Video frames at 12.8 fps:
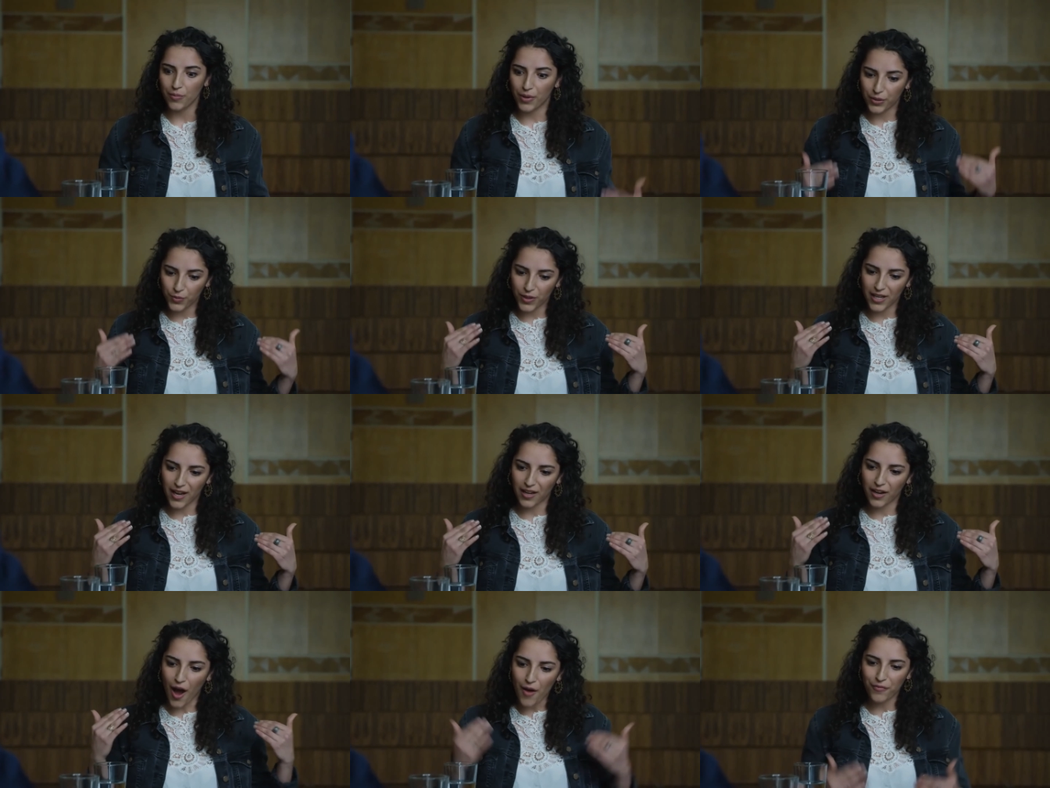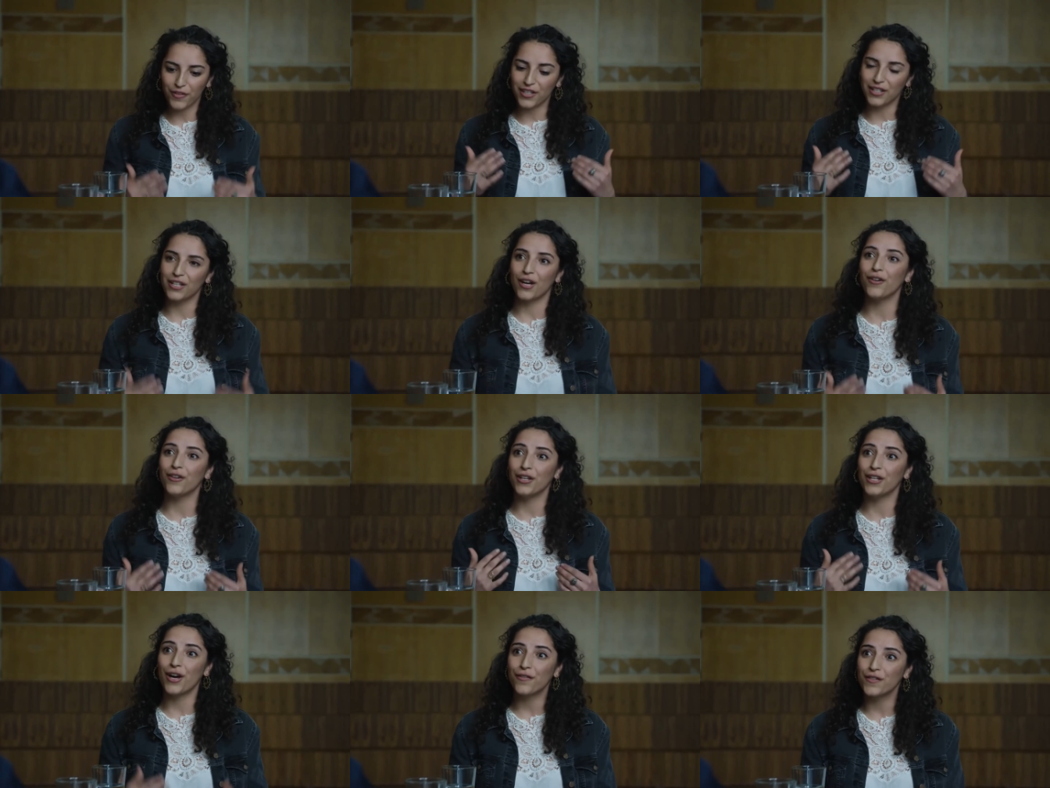But we are confident
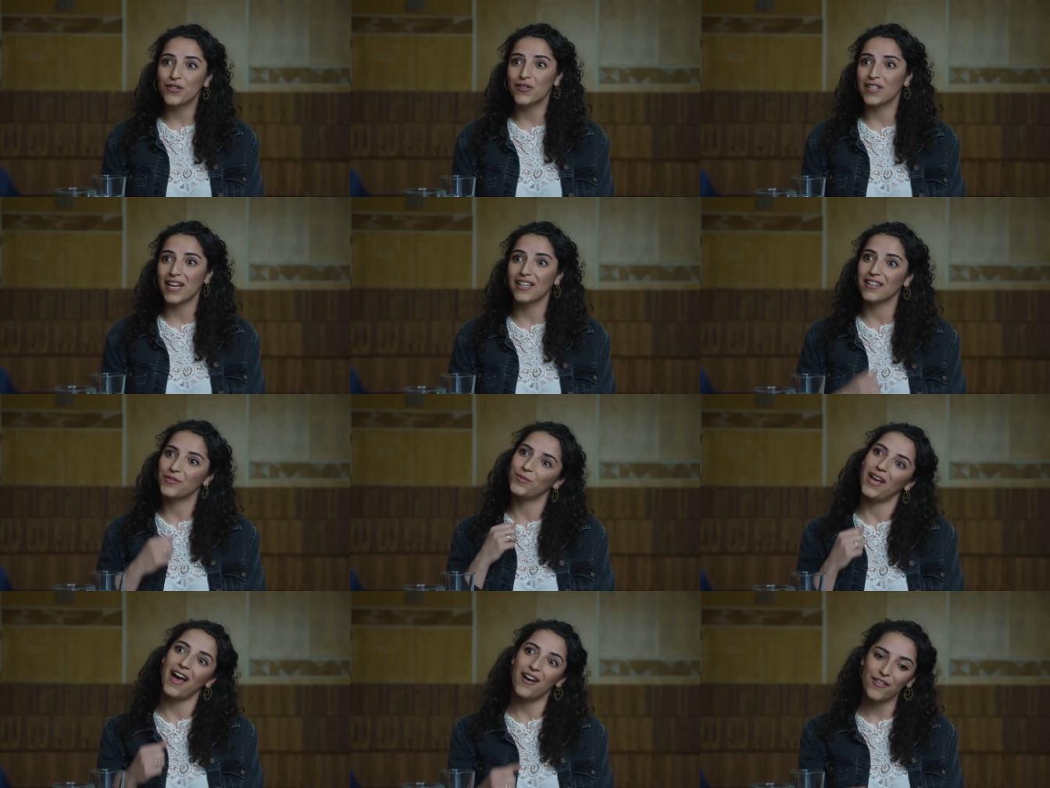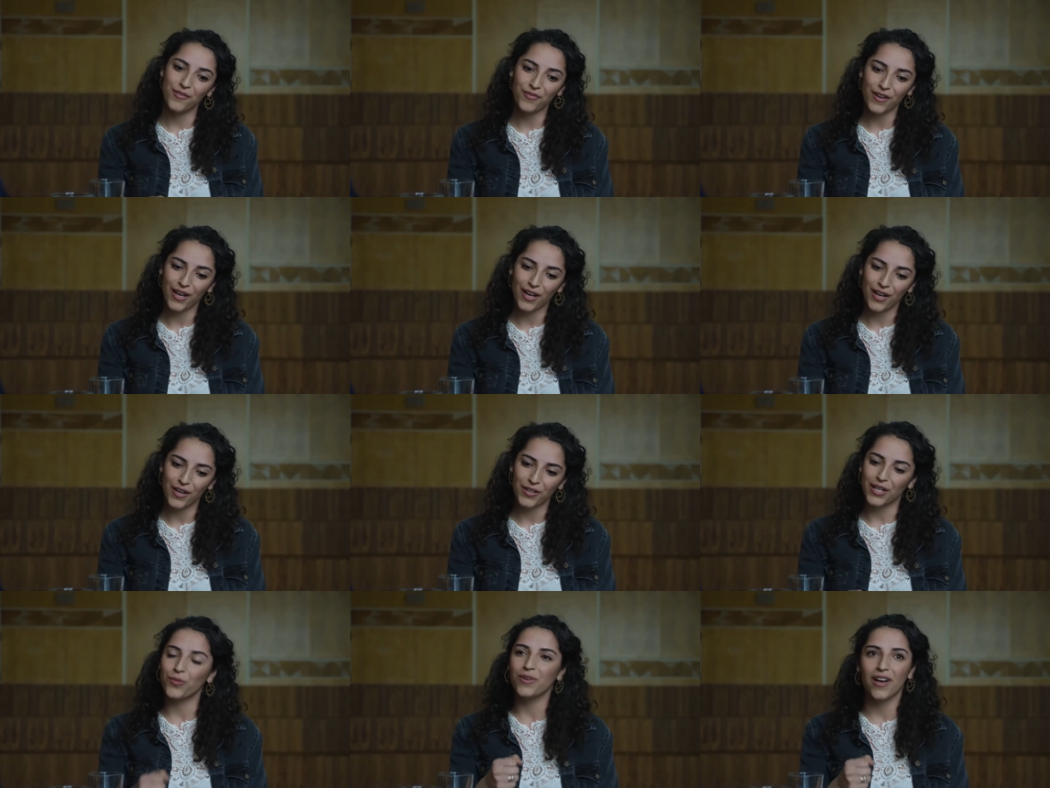enough to say that
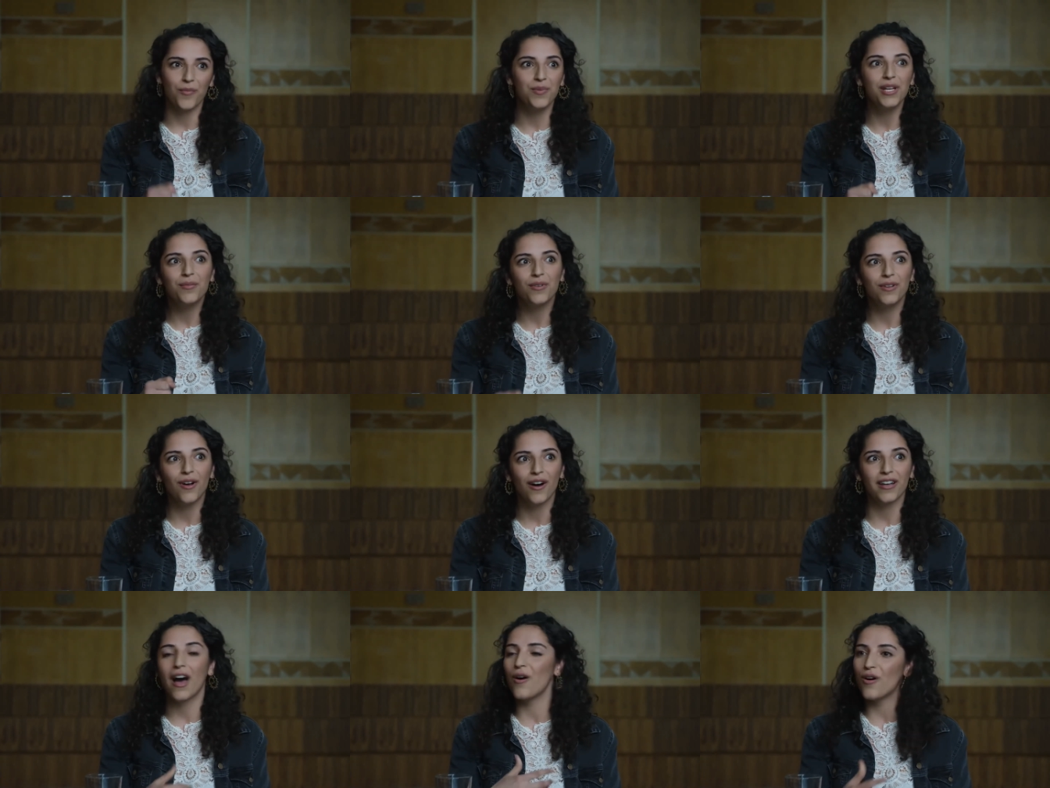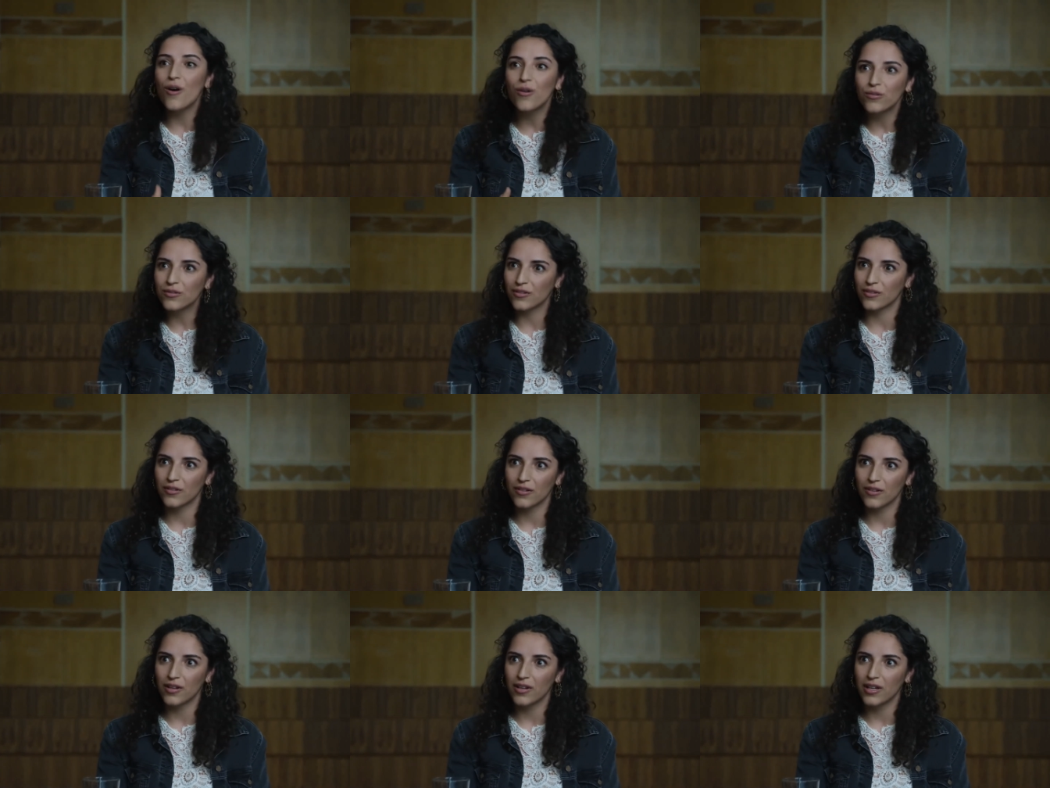we are people on our own,
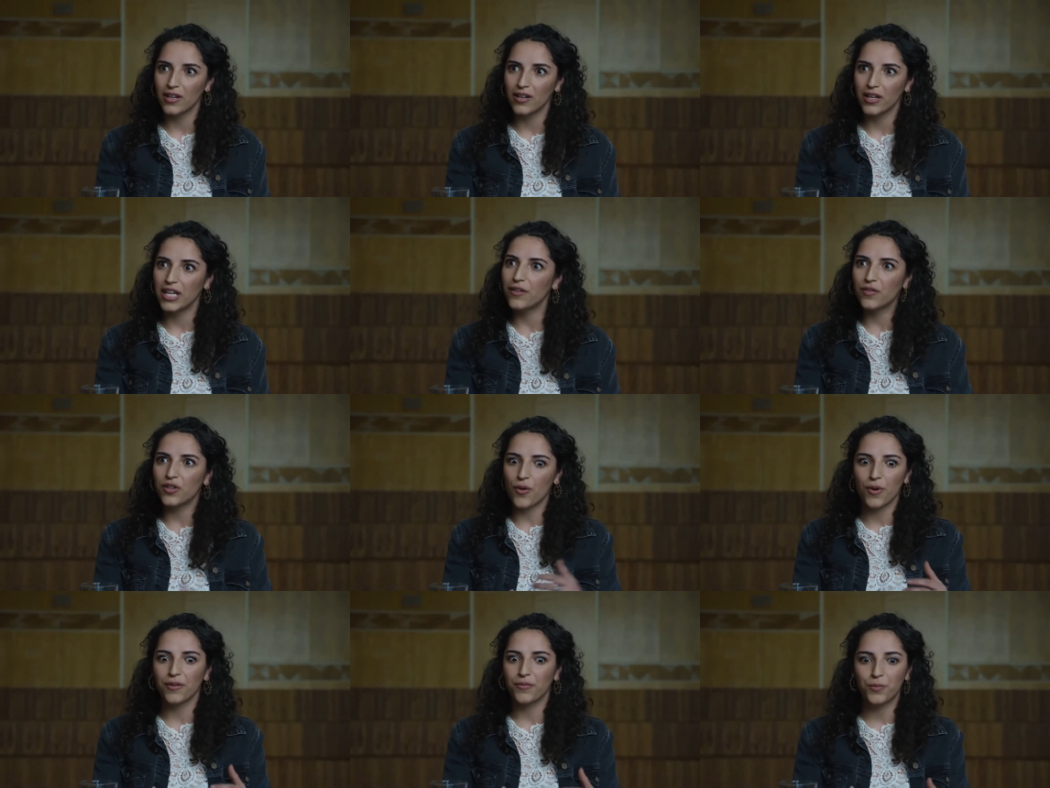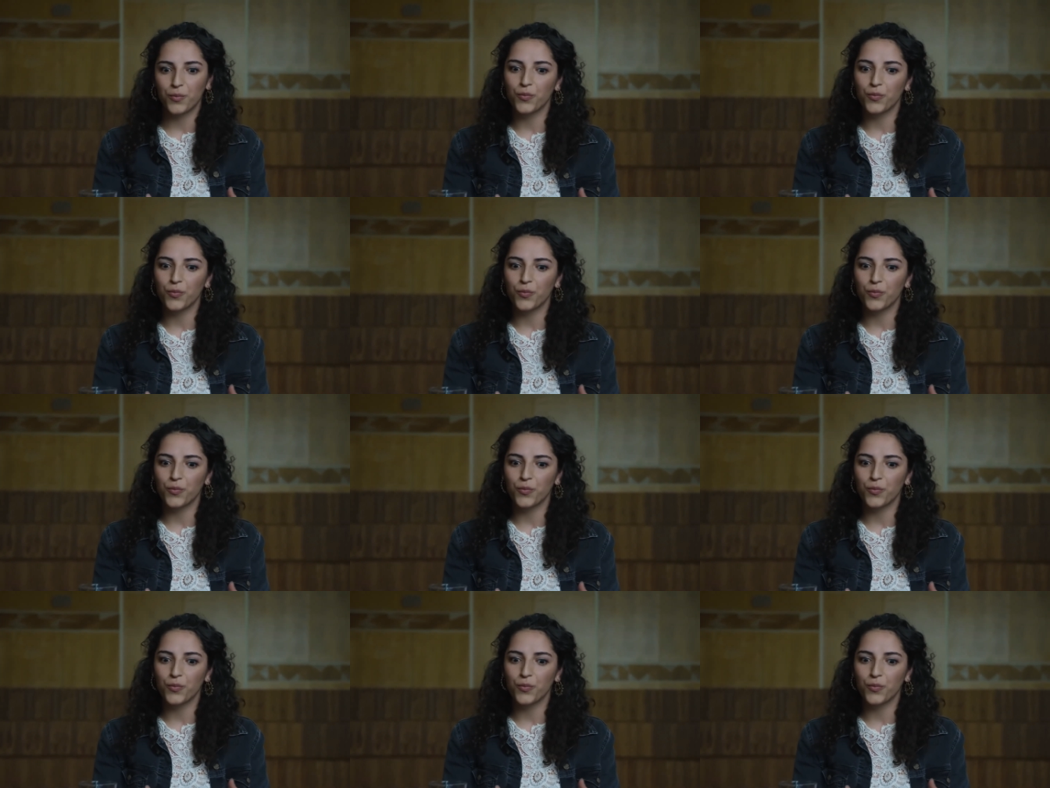even though what